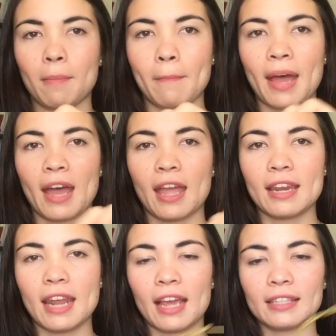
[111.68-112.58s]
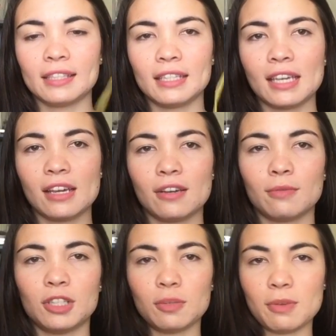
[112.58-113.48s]
My next tier,
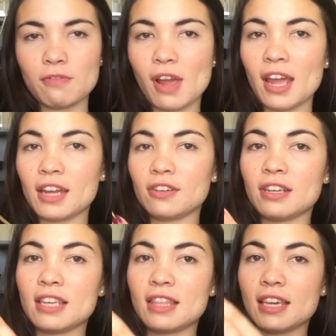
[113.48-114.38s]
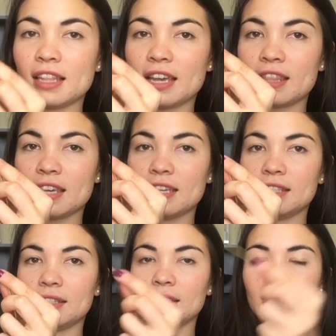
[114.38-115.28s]
which will be right underneath it like
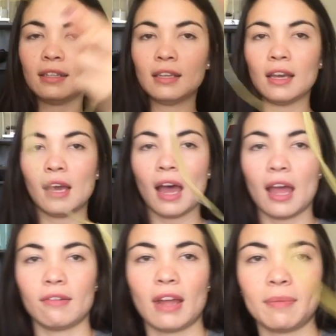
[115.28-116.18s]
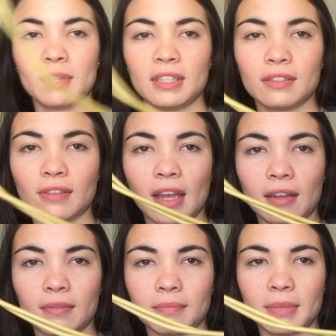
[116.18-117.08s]
this, I wrapped this
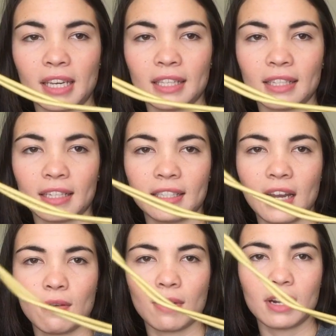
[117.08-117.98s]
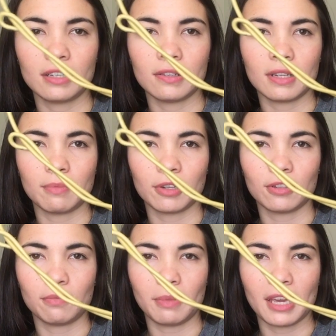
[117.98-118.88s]
around because I didn't want to do any more
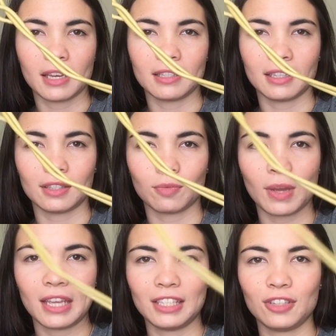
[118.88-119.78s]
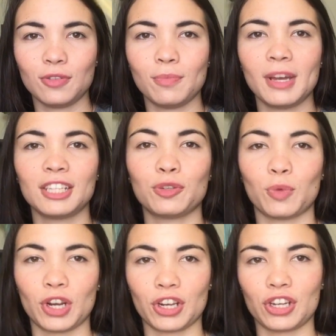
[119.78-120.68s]
looping because it's way too much
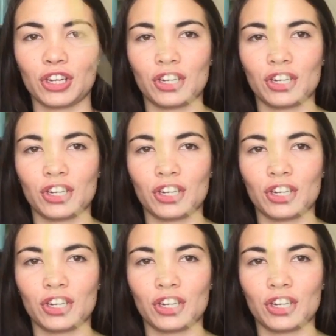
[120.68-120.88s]
work.